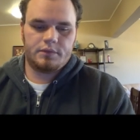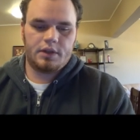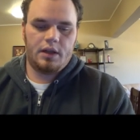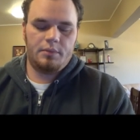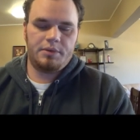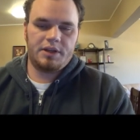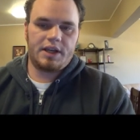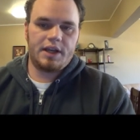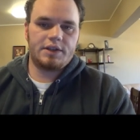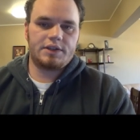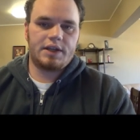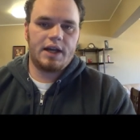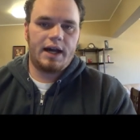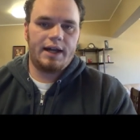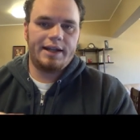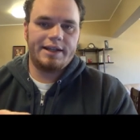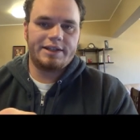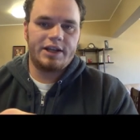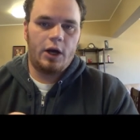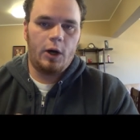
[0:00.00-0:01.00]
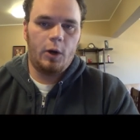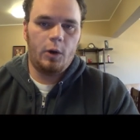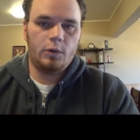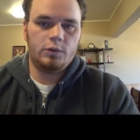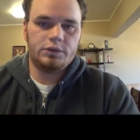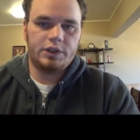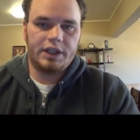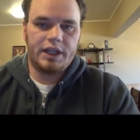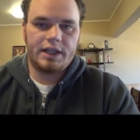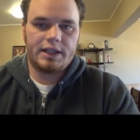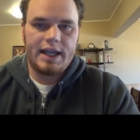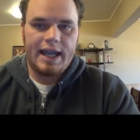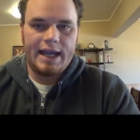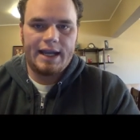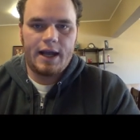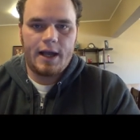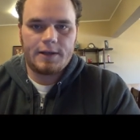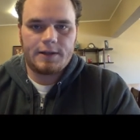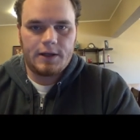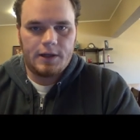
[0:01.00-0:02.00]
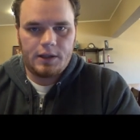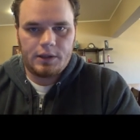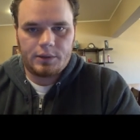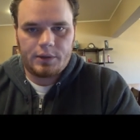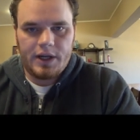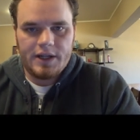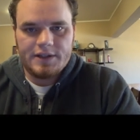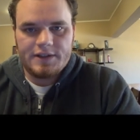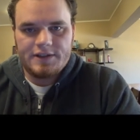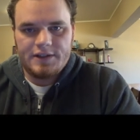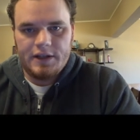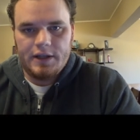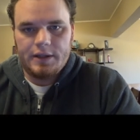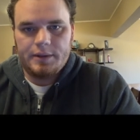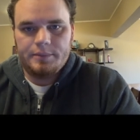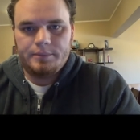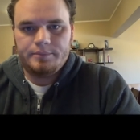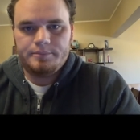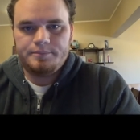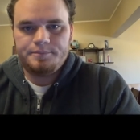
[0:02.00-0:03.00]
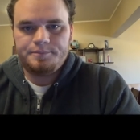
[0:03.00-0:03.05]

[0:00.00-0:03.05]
And because God is holy and cannot tolerate sin,